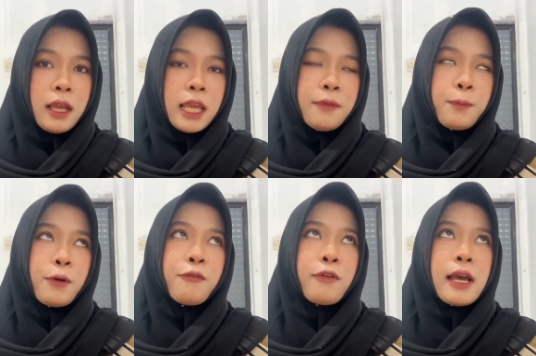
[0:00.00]
It
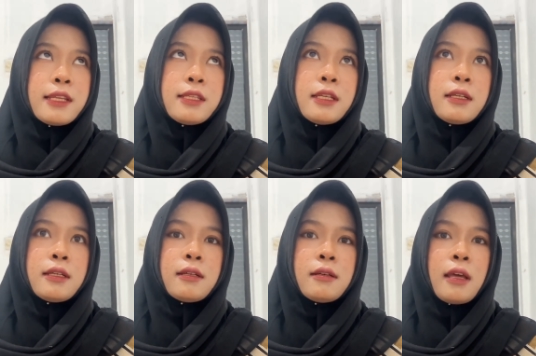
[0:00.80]
provides
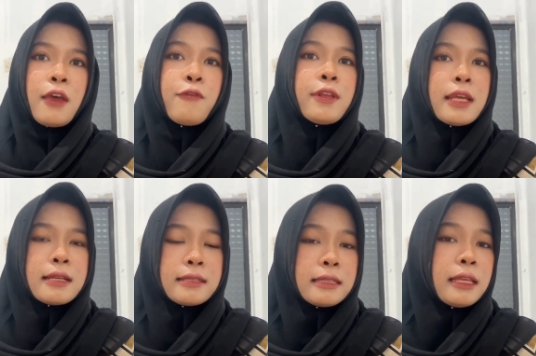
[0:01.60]
the
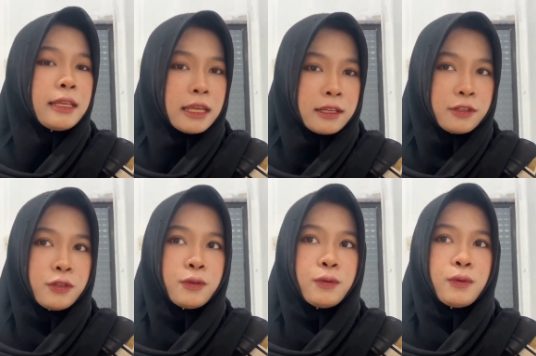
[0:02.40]
evidence needed
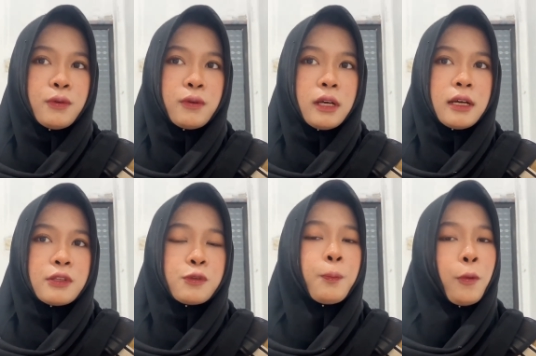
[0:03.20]
to
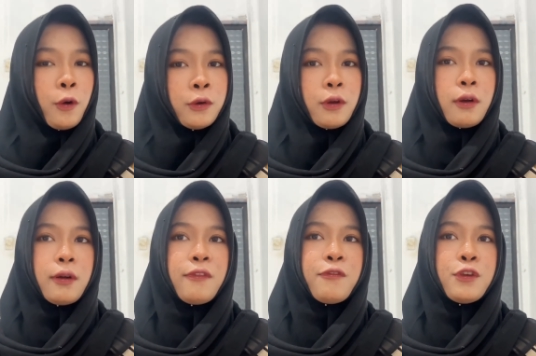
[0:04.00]
support or
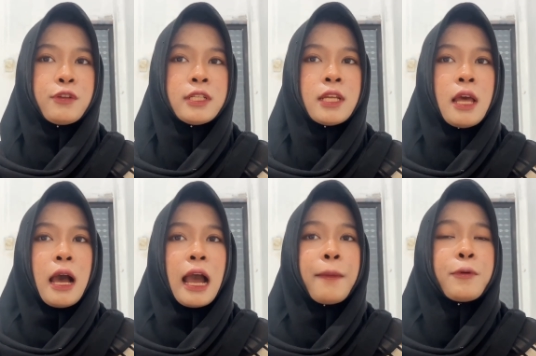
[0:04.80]
refute
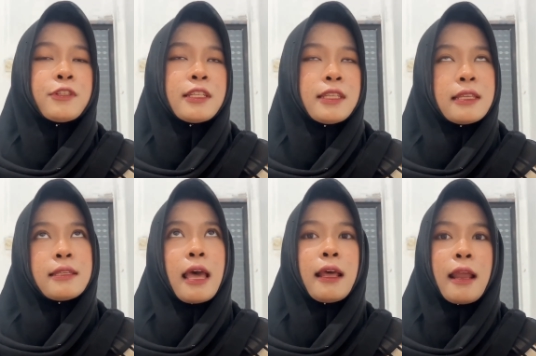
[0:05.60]

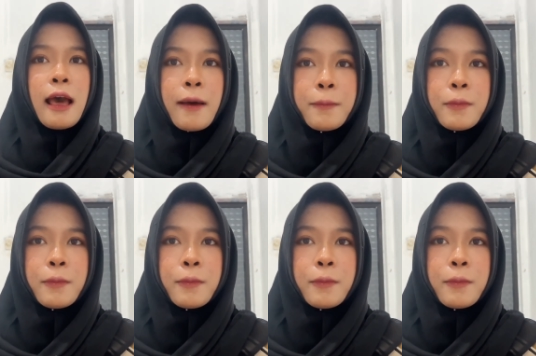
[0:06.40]
hypotheses and help